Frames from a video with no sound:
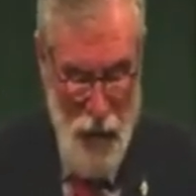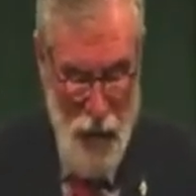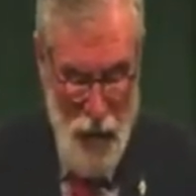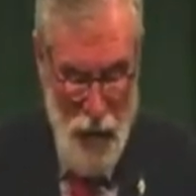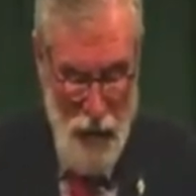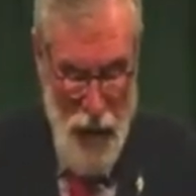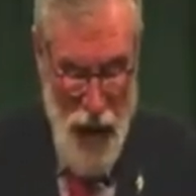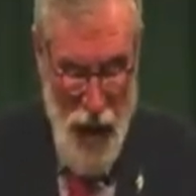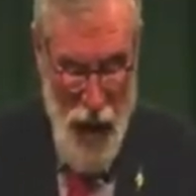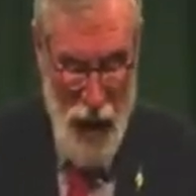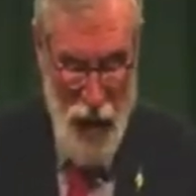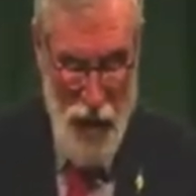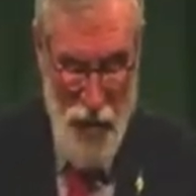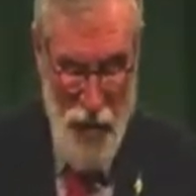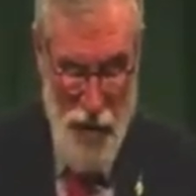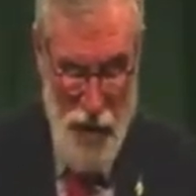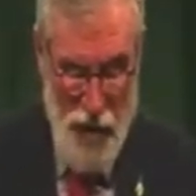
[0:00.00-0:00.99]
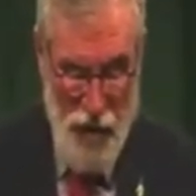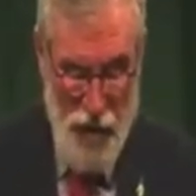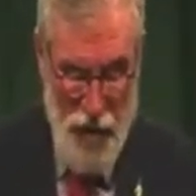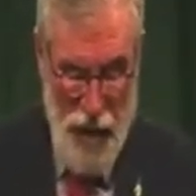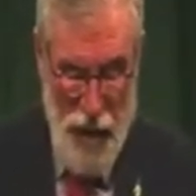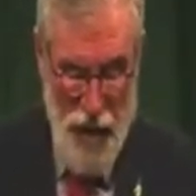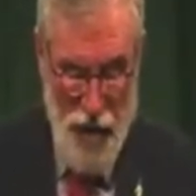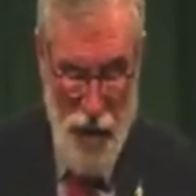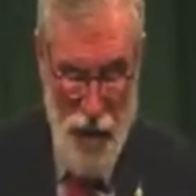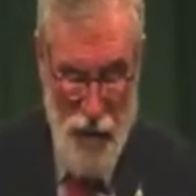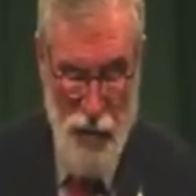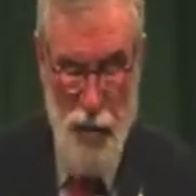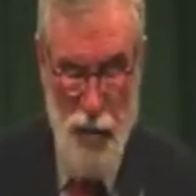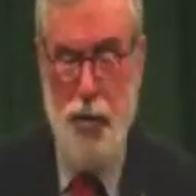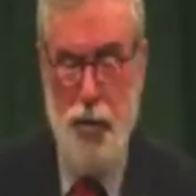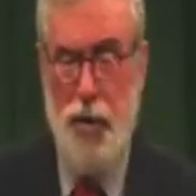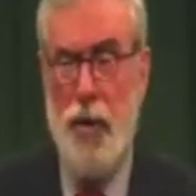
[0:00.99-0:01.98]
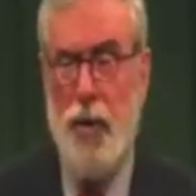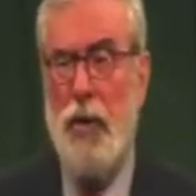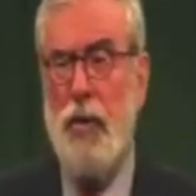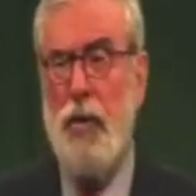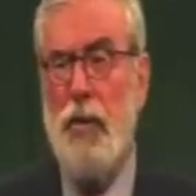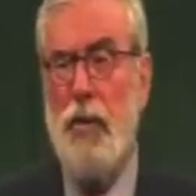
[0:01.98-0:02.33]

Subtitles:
of Ireland to decide our future.